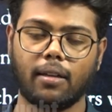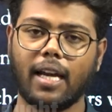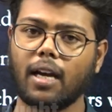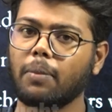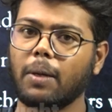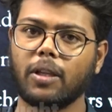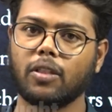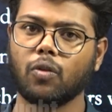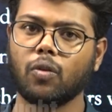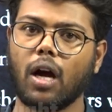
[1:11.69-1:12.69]
That may be
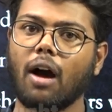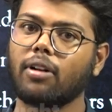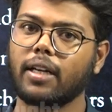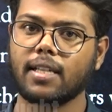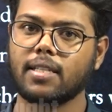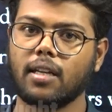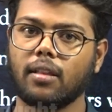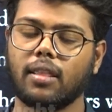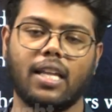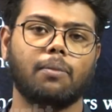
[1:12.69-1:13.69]
through our dressing,
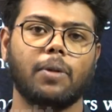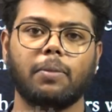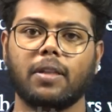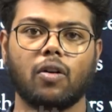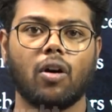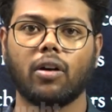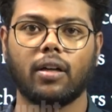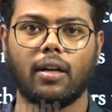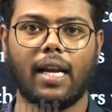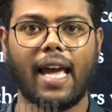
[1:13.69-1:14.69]
that may be through our
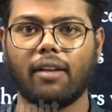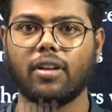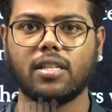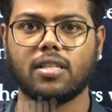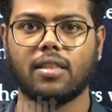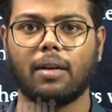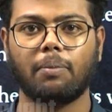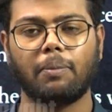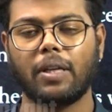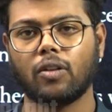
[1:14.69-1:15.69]
language, that
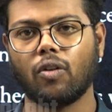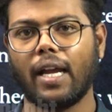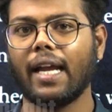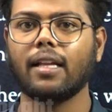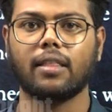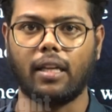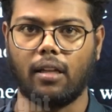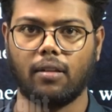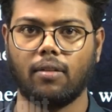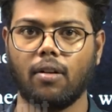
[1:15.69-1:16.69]
may be through anything,
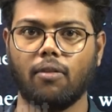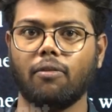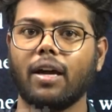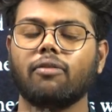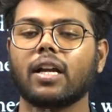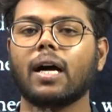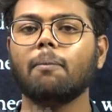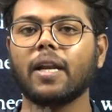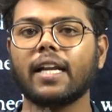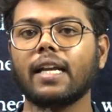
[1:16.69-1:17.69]
where we
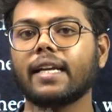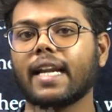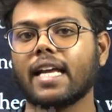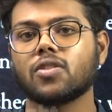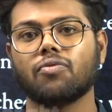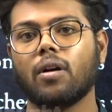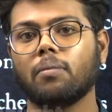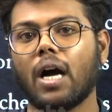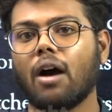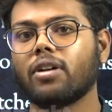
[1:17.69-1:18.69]
completely
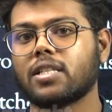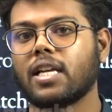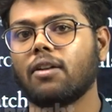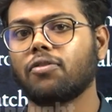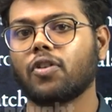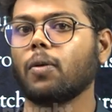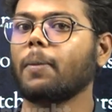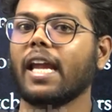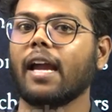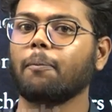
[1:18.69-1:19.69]
transform ourselves to
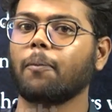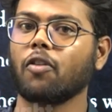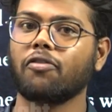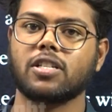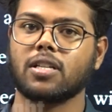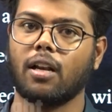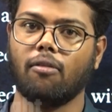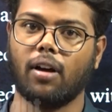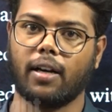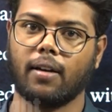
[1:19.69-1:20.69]
be a professional
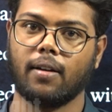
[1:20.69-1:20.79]
one